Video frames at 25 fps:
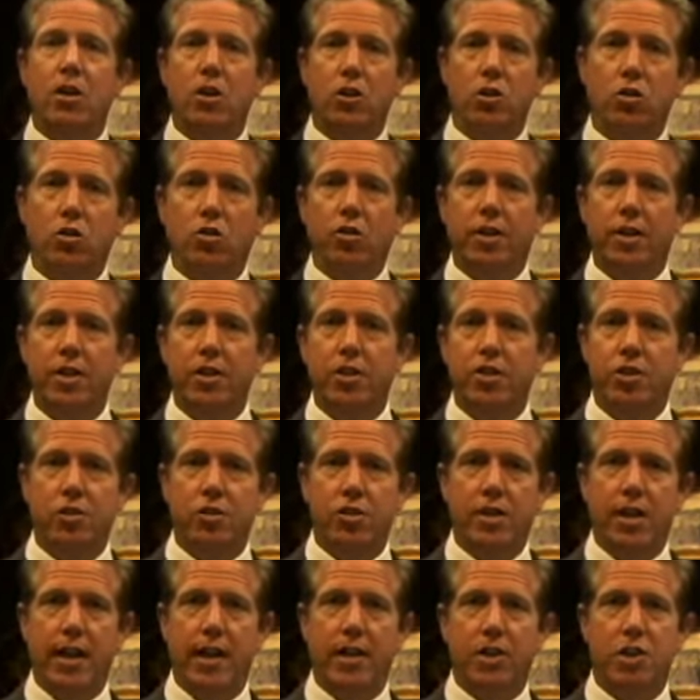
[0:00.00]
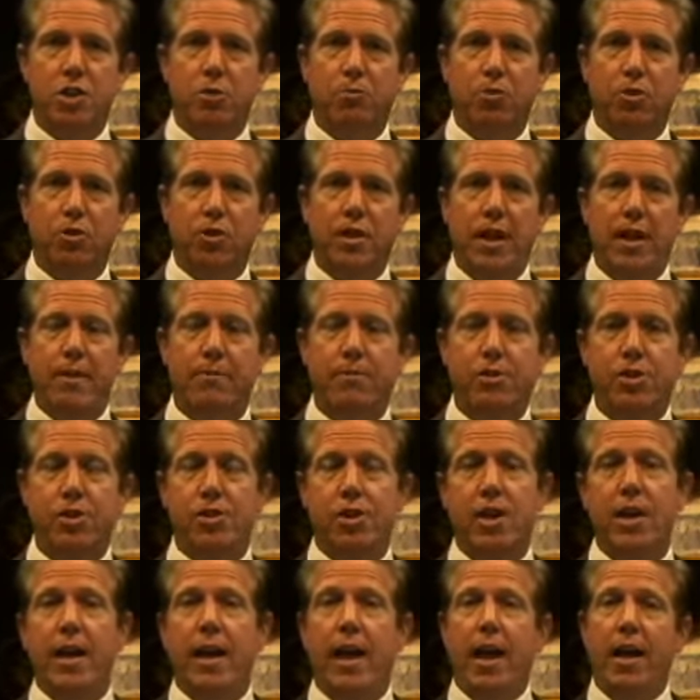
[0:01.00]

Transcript: you'll get your tangible damages.